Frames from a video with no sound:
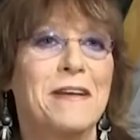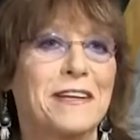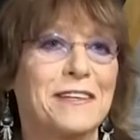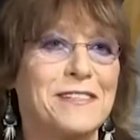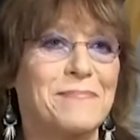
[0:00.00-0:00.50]

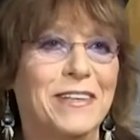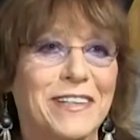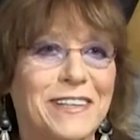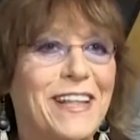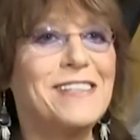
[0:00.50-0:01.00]
making us
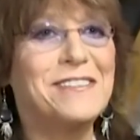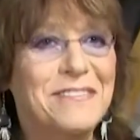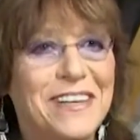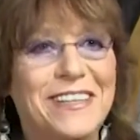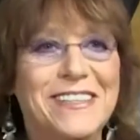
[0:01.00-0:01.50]
money. That's the
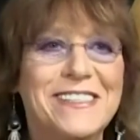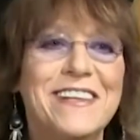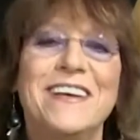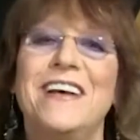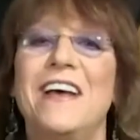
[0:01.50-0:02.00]
way it is.
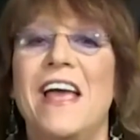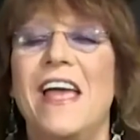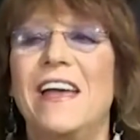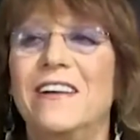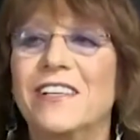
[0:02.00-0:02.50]

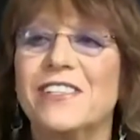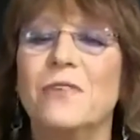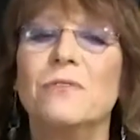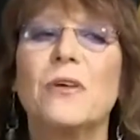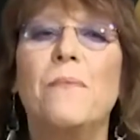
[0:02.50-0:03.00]
And
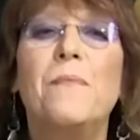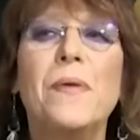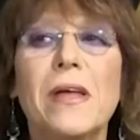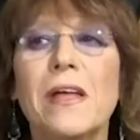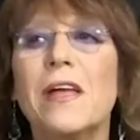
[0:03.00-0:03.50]
so it was a
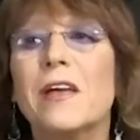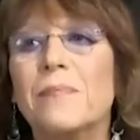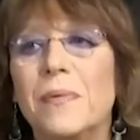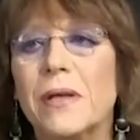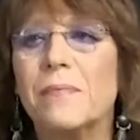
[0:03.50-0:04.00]

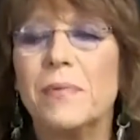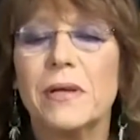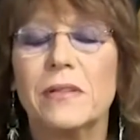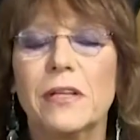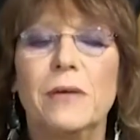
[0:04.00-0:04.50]
big, big,
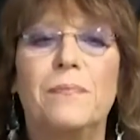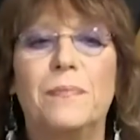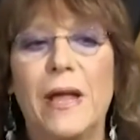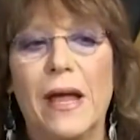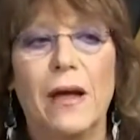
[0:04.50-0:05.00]
big leap
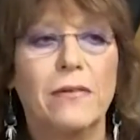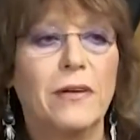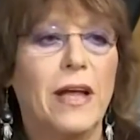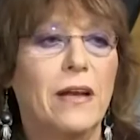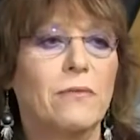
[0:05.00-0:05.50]

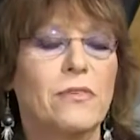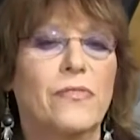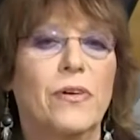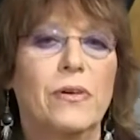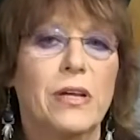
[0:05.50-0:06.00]
down, and it was
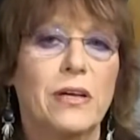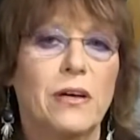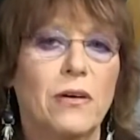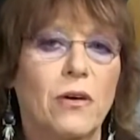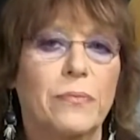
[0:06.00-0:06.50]
very
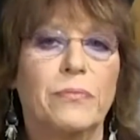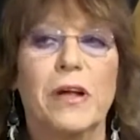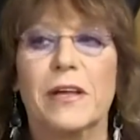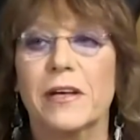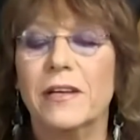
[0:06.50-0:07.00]

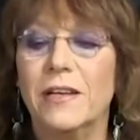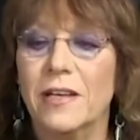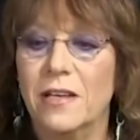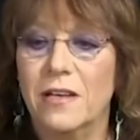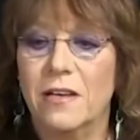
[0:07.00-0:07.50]
heartbreaking.
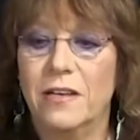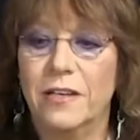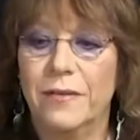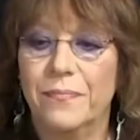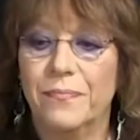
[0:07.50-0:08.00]

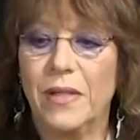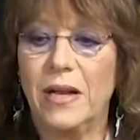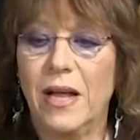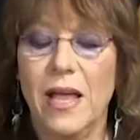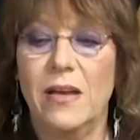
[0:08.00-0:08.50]
And
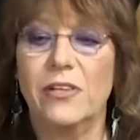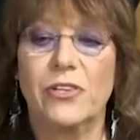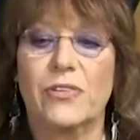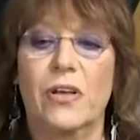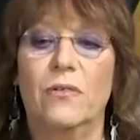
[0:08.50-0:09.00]
I had to
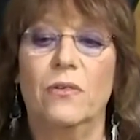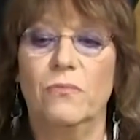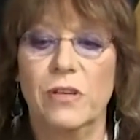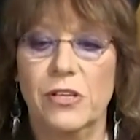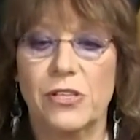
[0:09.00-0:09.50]
just get all
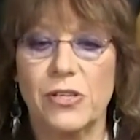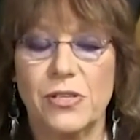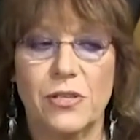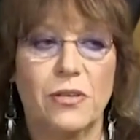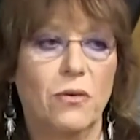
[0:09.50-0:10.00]

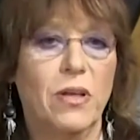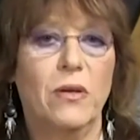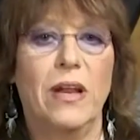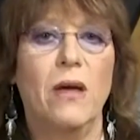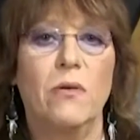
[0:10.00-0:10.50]
readjusted to,
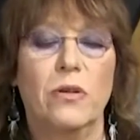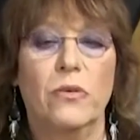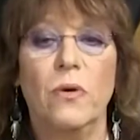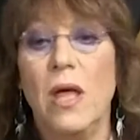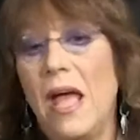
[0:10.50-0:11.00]
okay, now what do I
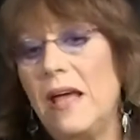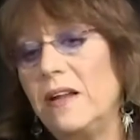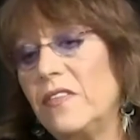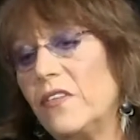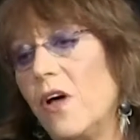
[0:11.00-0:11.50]
do? And
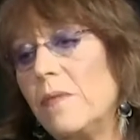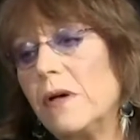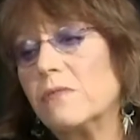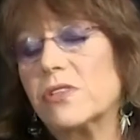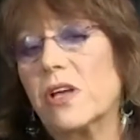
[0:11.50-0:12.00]
at the time
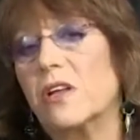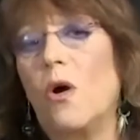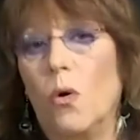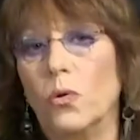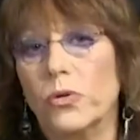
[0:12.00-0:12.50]
I was getting
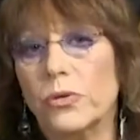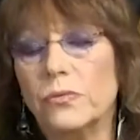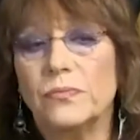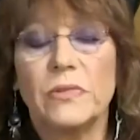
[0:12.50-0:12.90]
older.